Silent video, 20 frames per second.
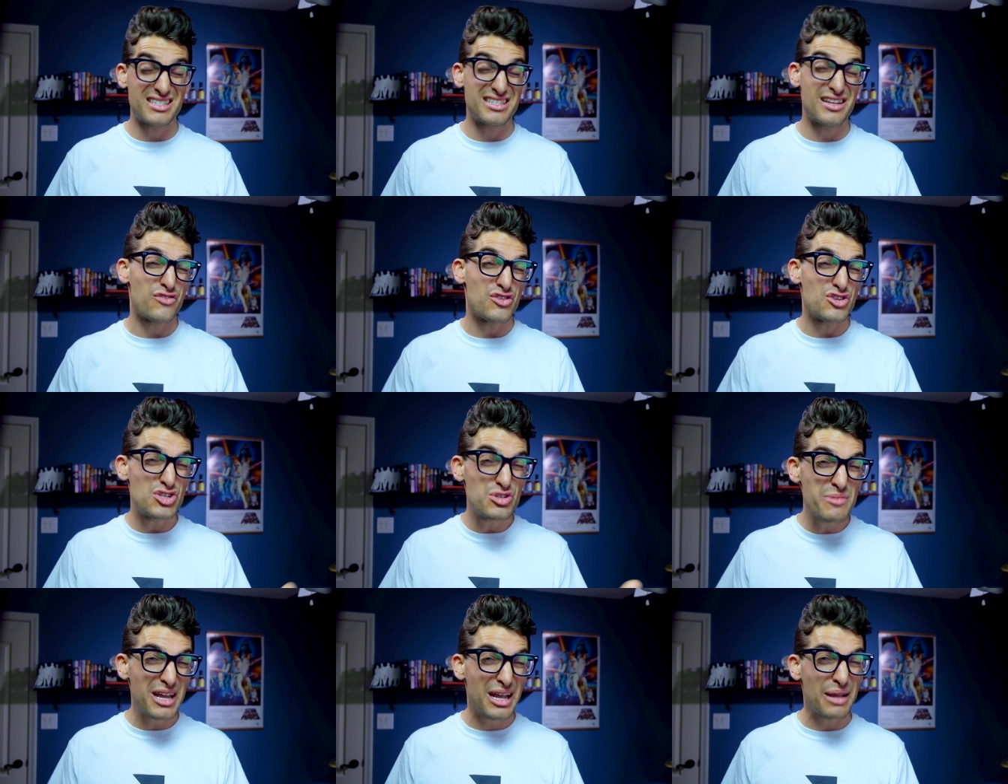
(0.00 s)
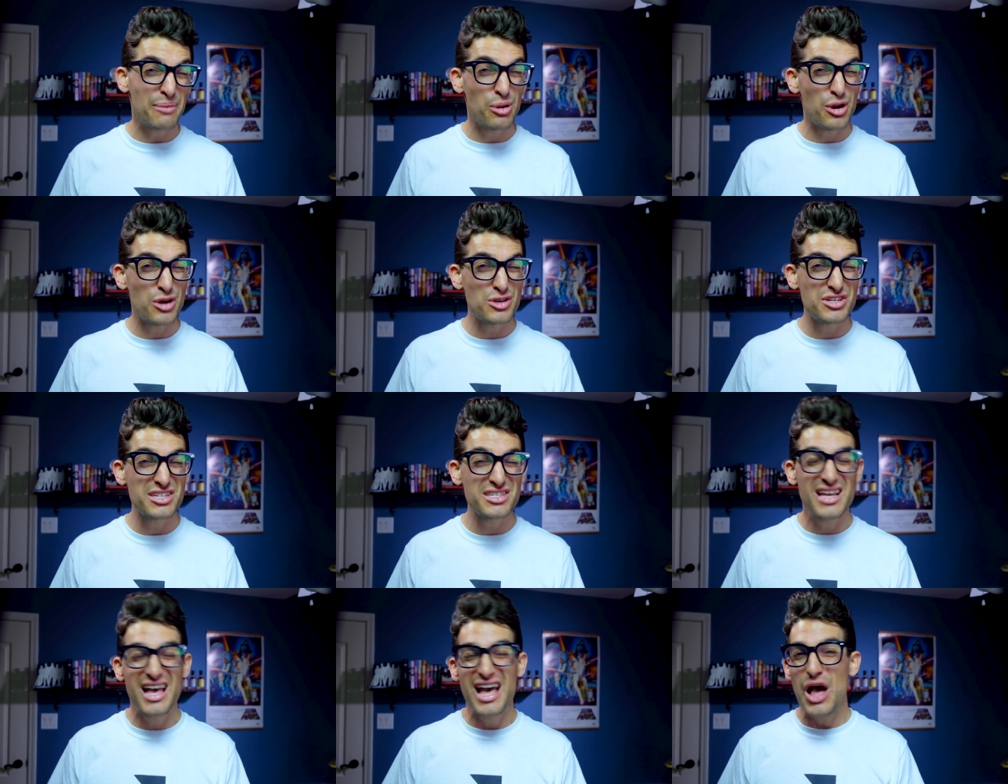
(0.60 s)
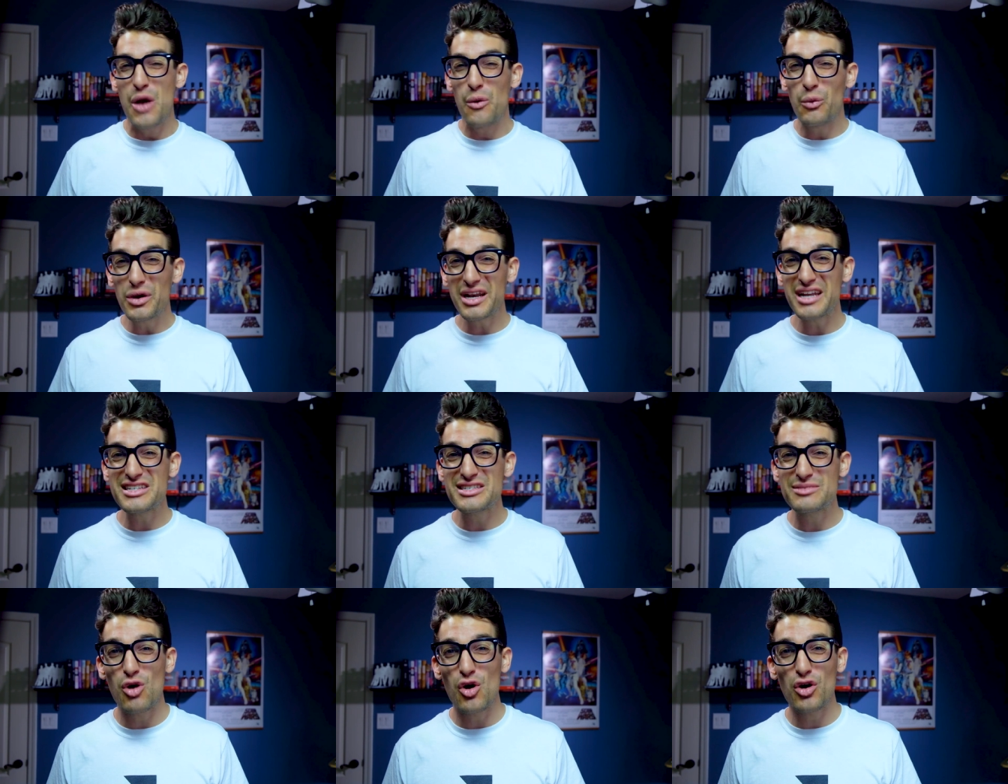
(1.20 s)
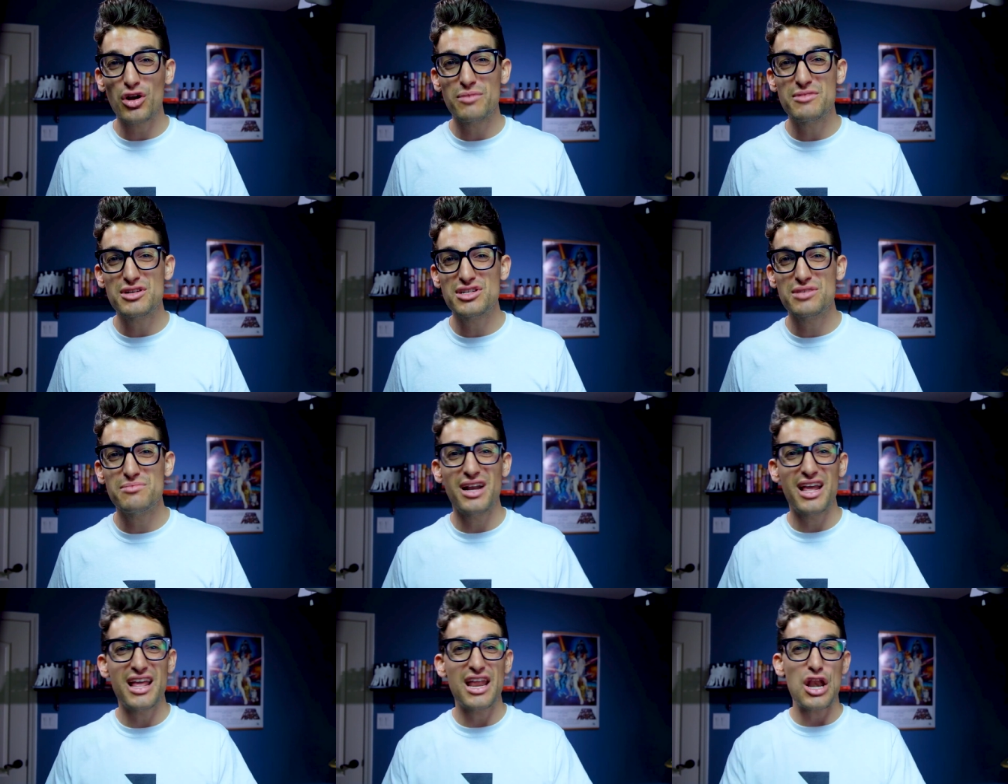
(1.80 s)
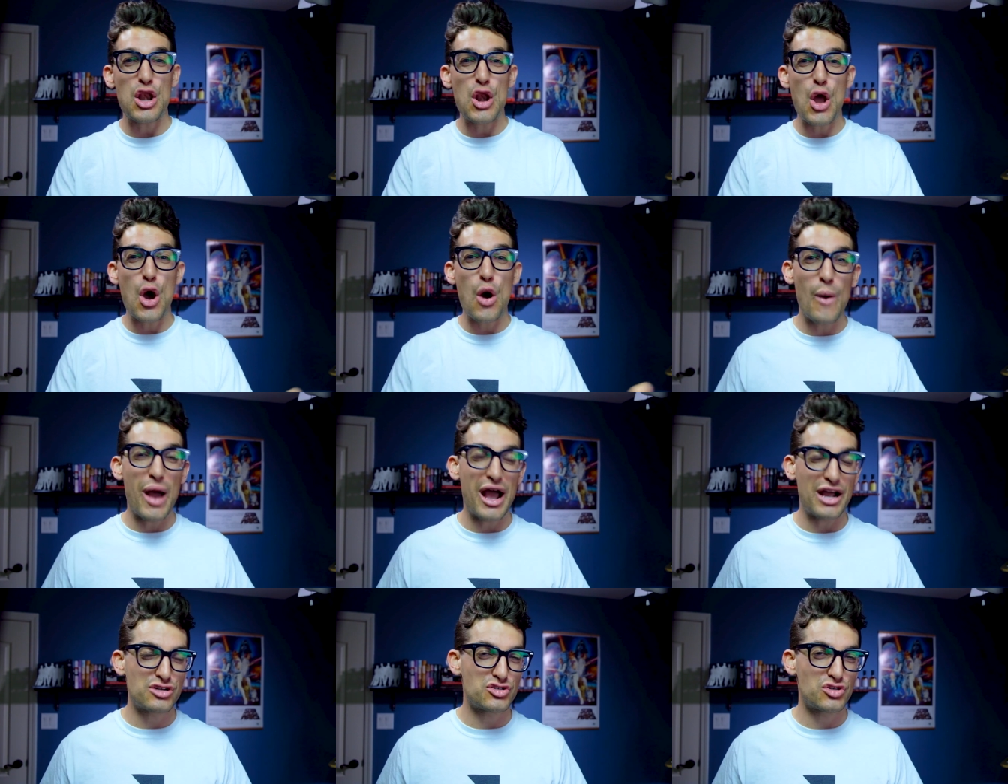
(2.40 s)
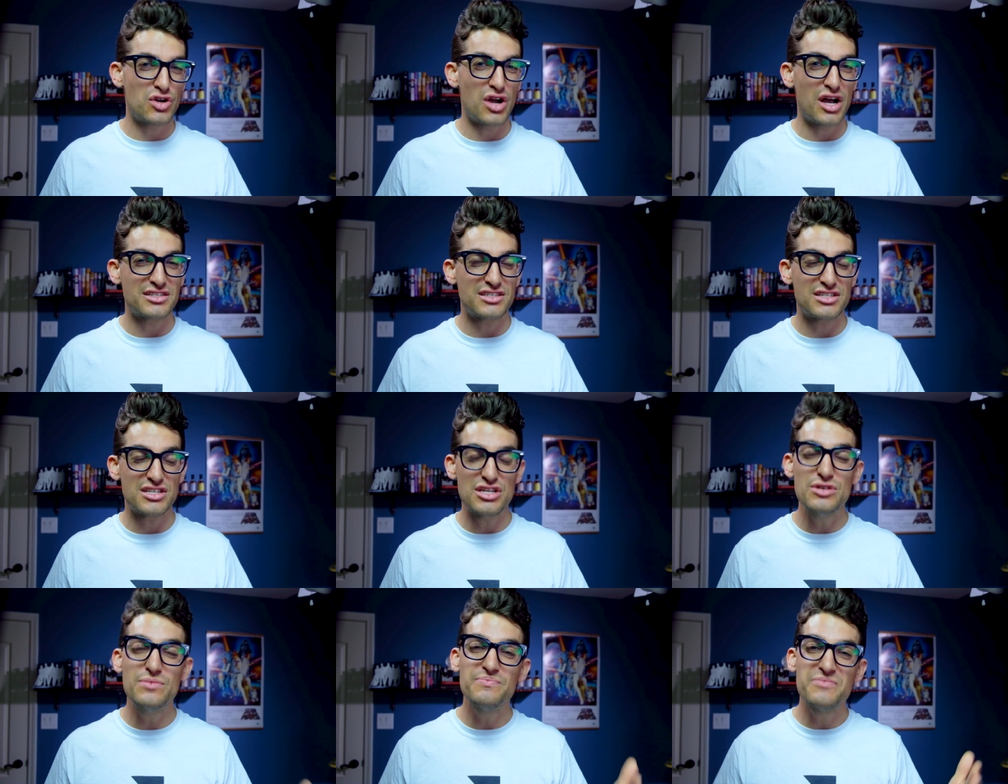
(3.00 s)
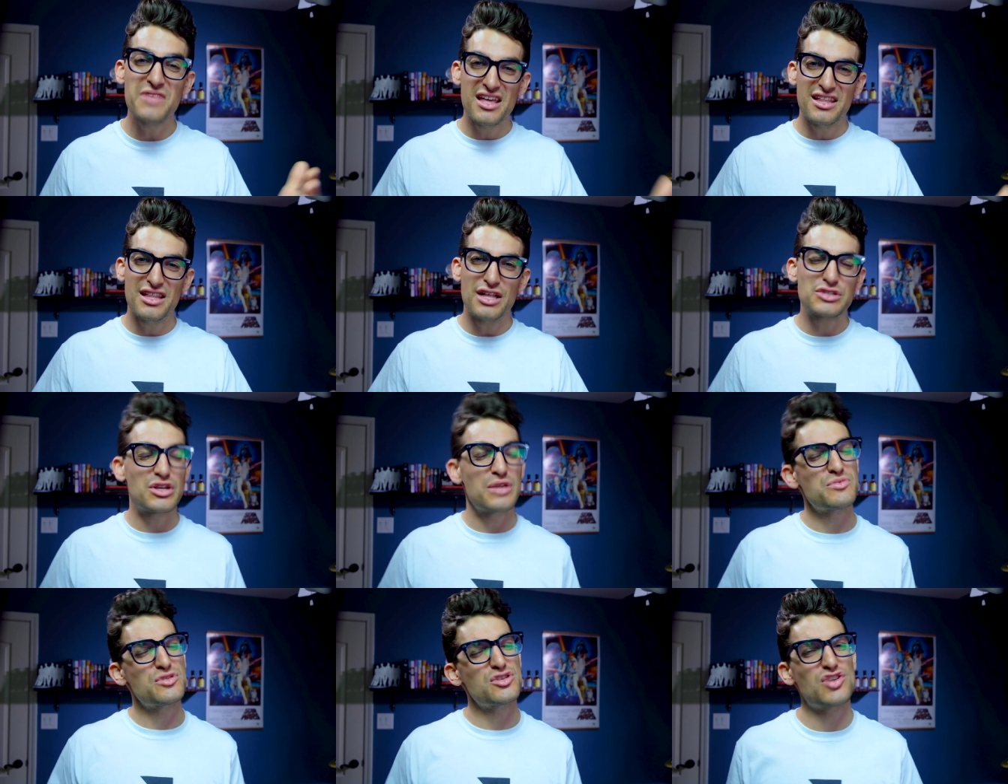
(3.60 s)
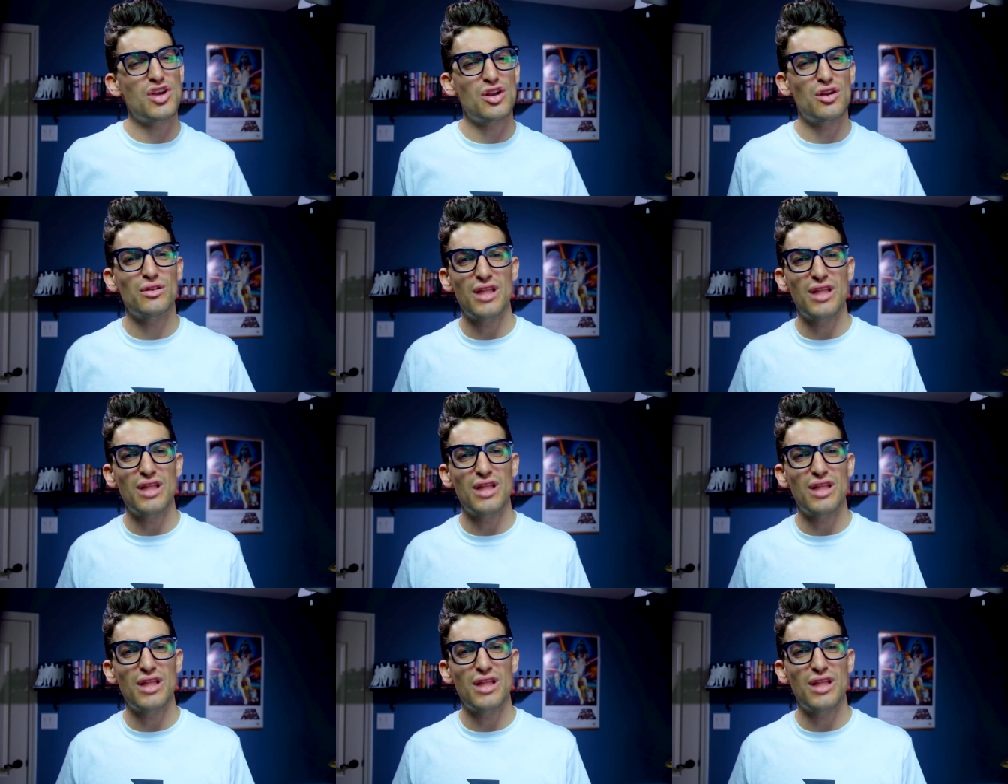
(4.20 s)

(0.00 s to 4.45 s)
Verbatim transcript: Now, if you do make a purchase, we'll get a small commission, but at no extra cost to you. That's what keeps this channel